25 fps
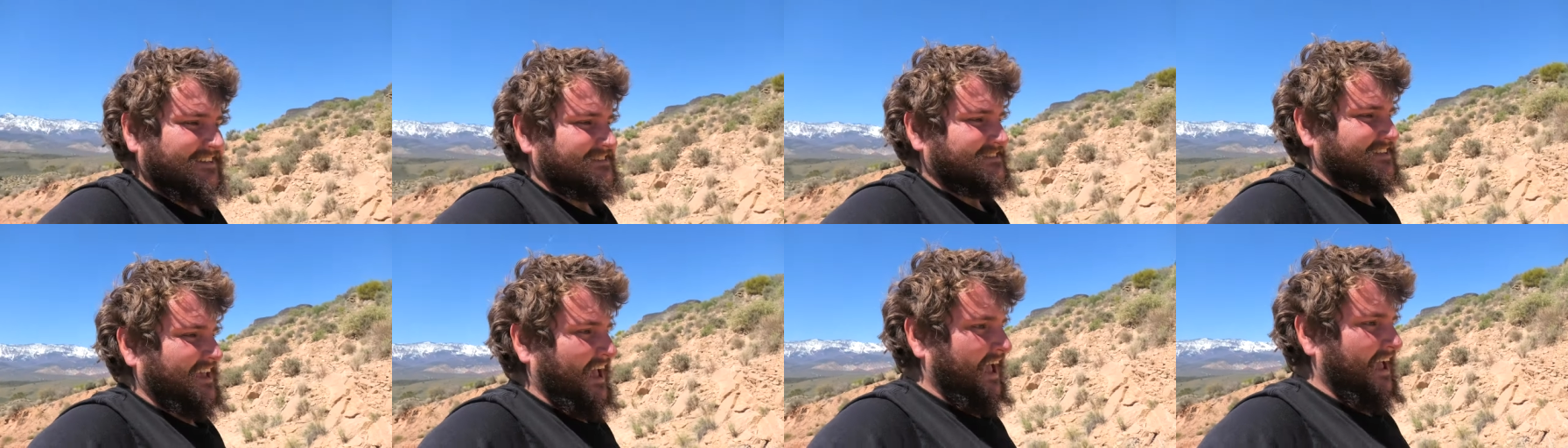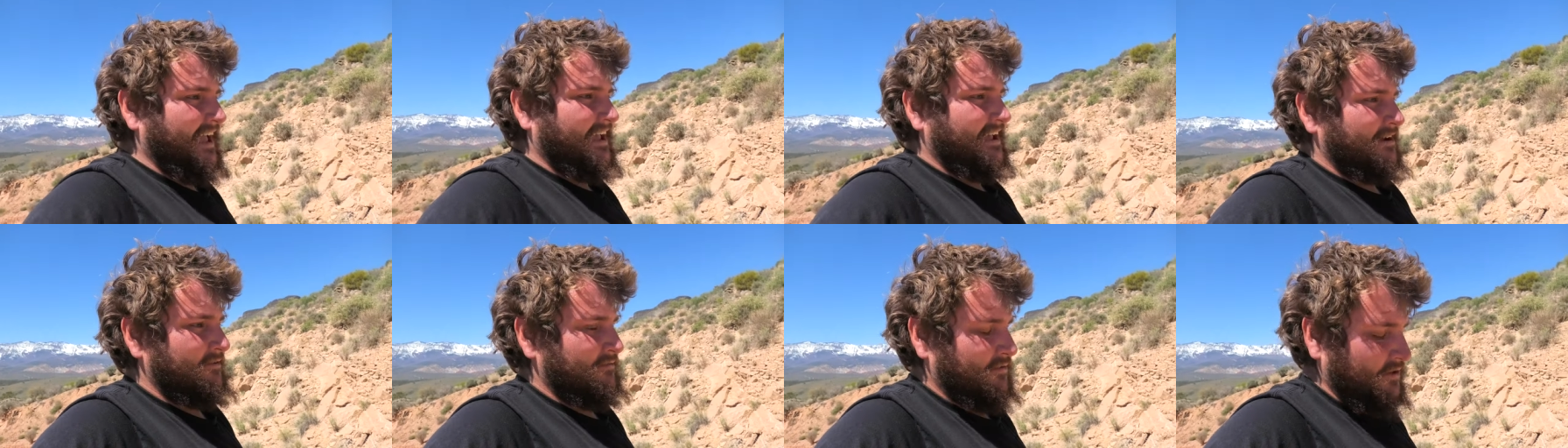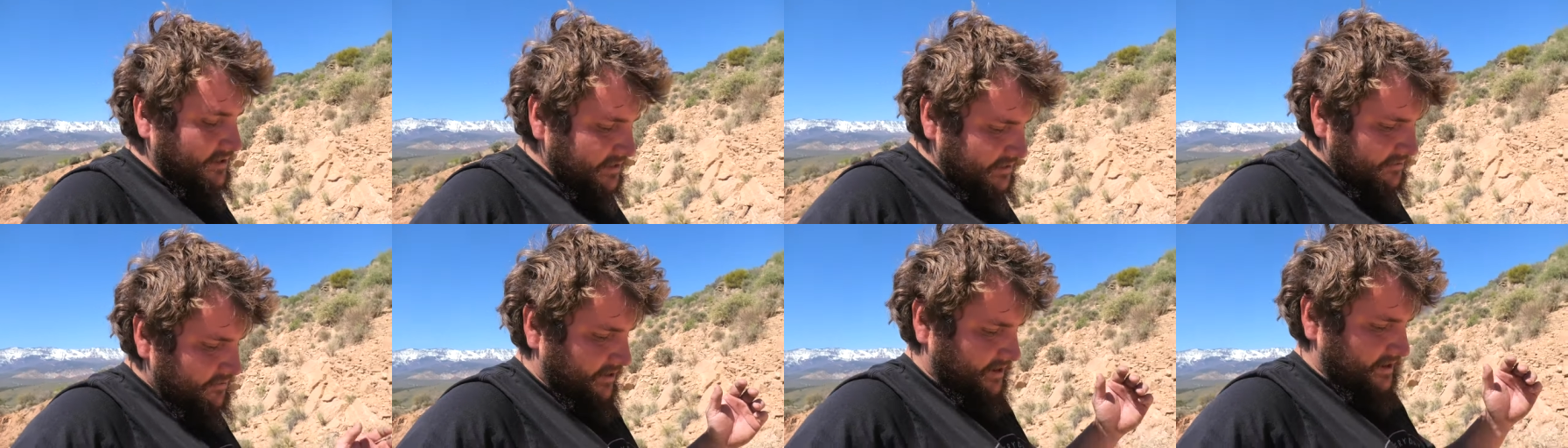Dang, I
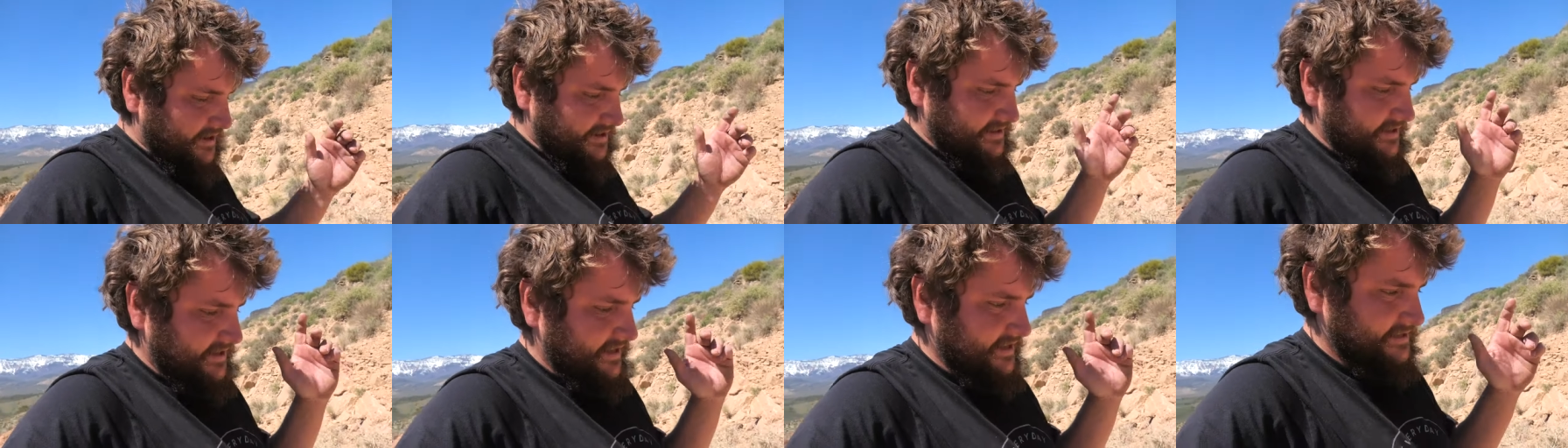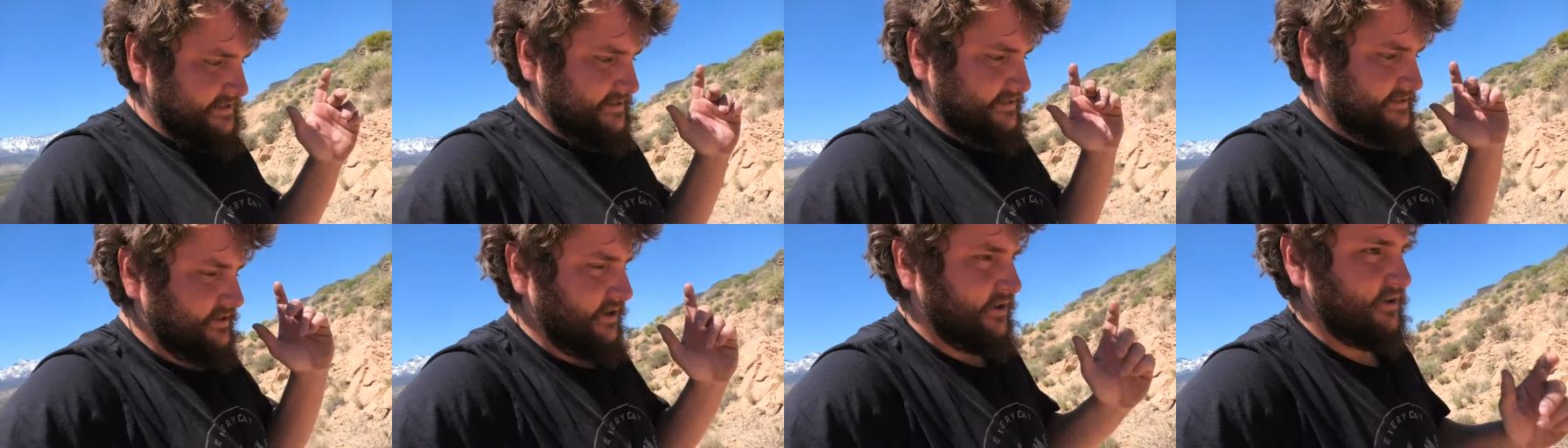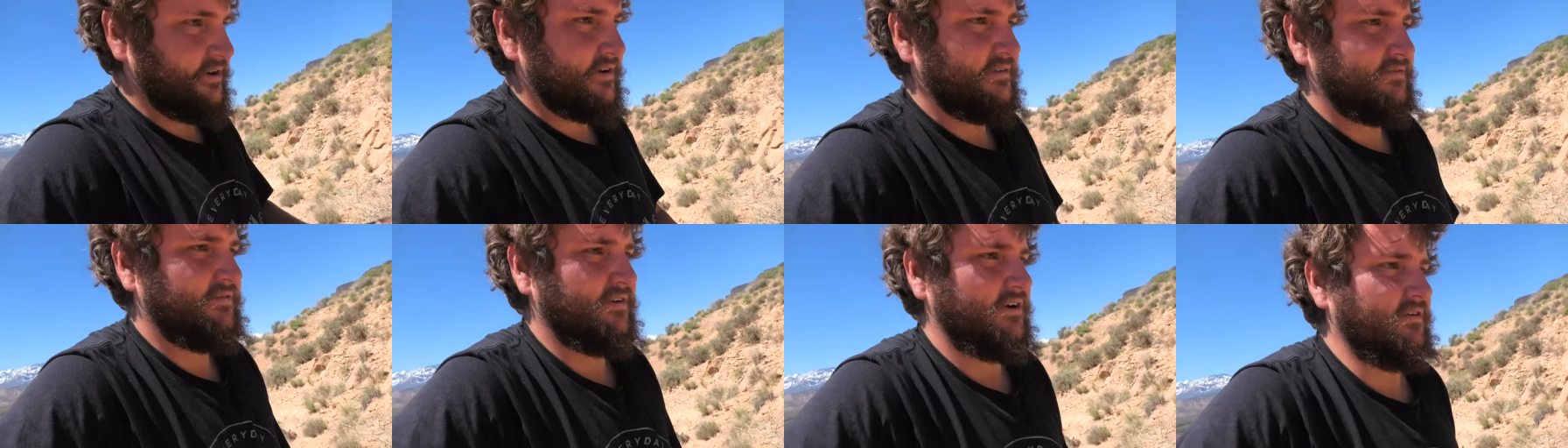really wanted to get to
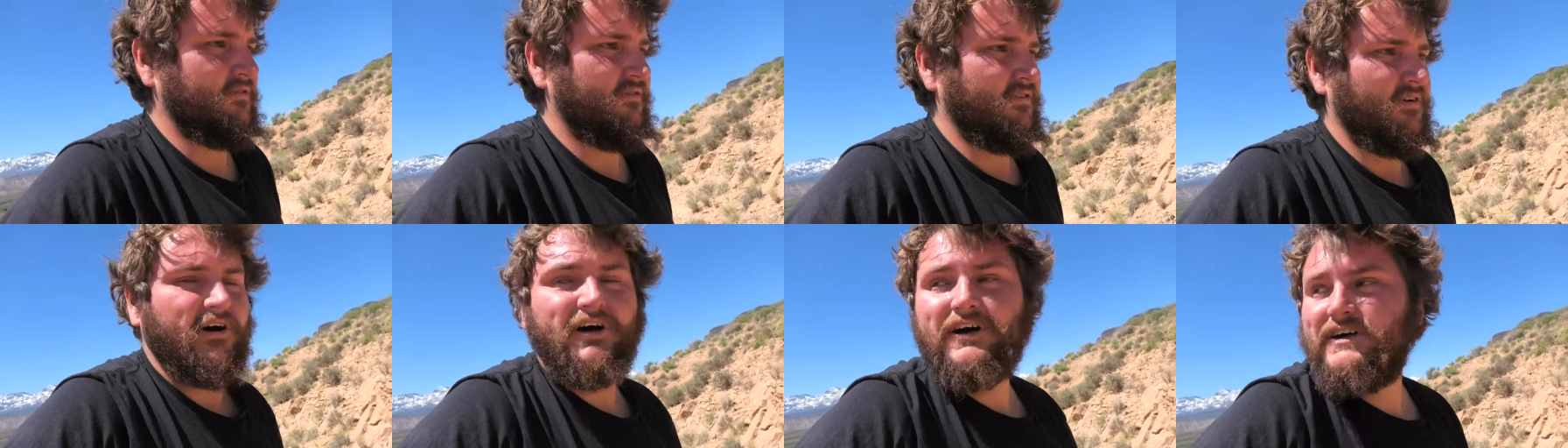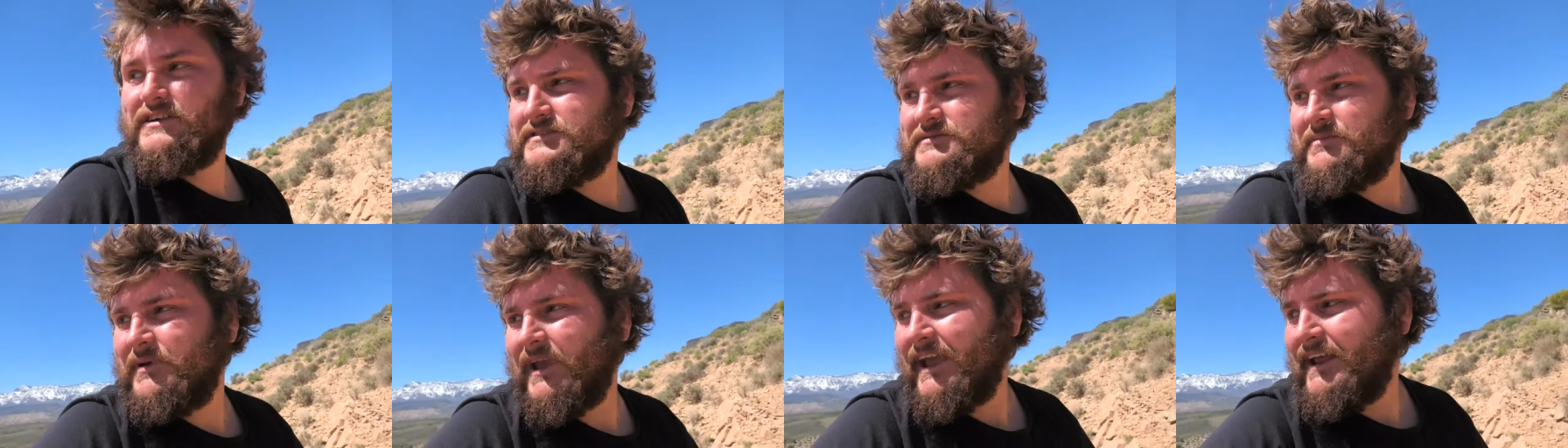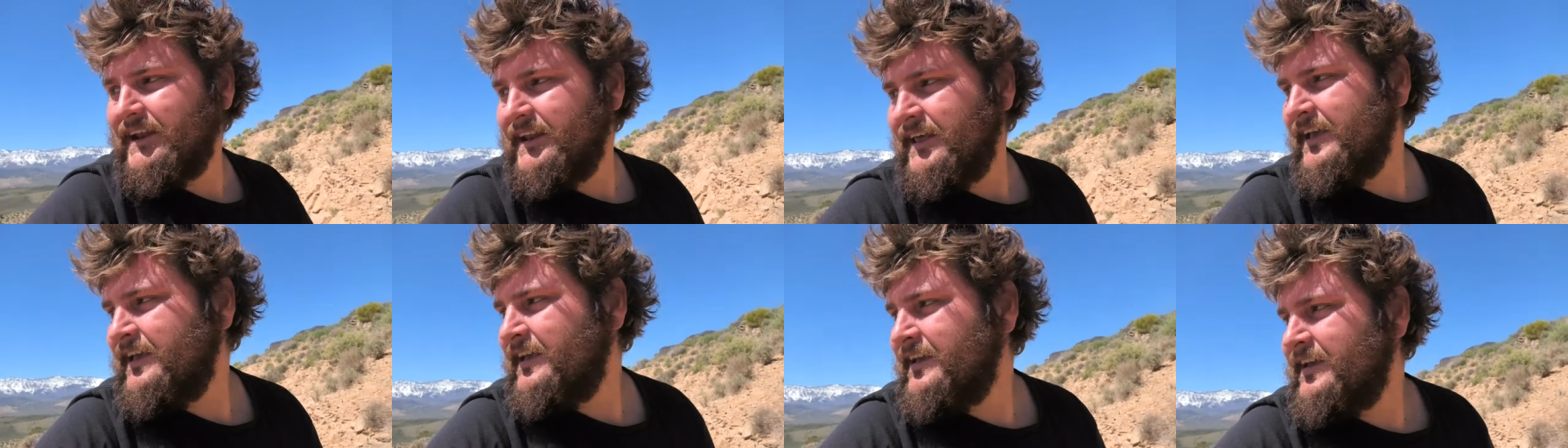Tokerville Falls,
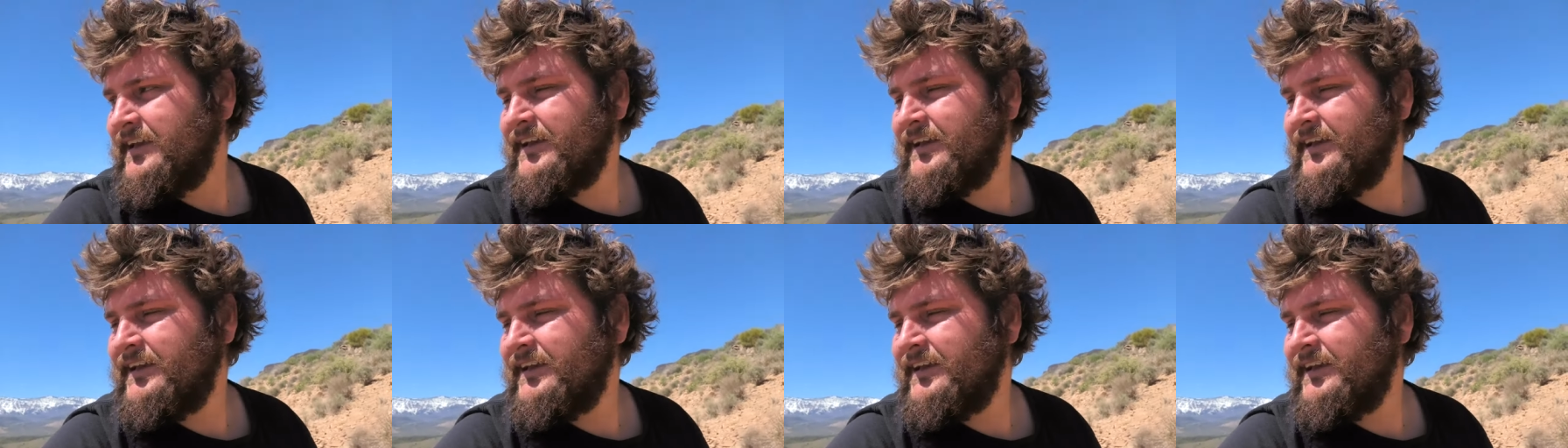man.